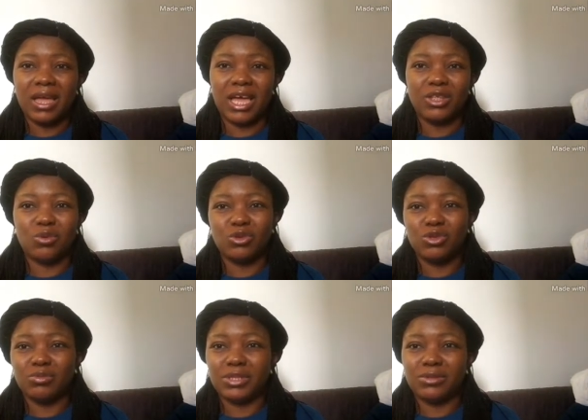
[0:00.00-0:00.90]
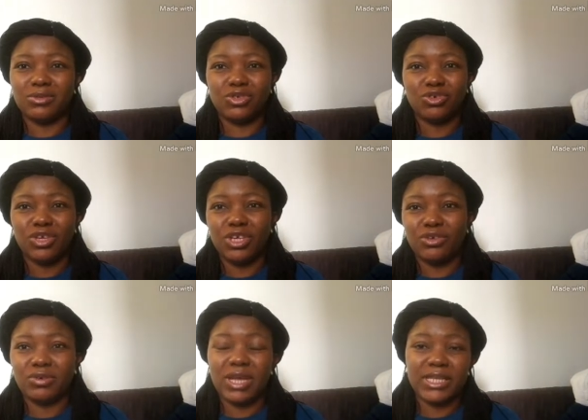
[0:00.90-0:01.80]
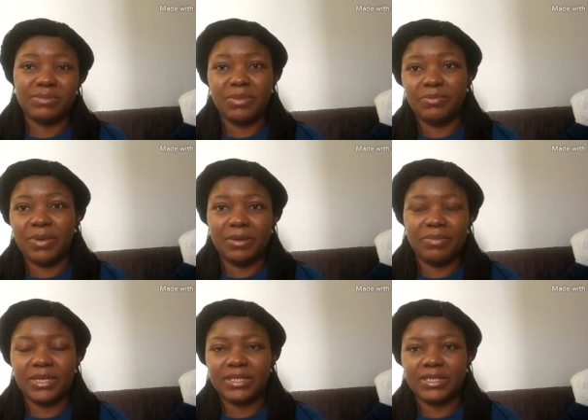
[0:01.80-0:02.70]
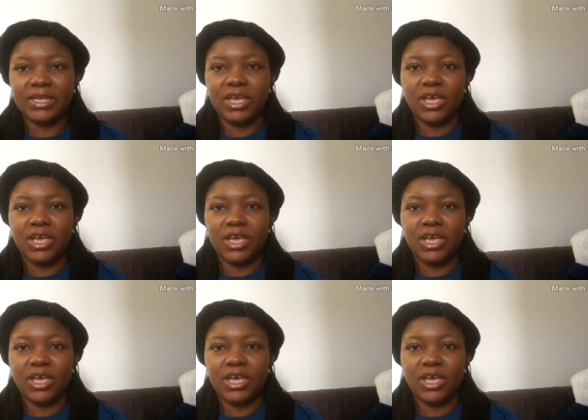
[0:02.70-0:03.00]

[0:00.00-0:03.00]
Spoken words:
I don't want to be showing you guys bit by bit,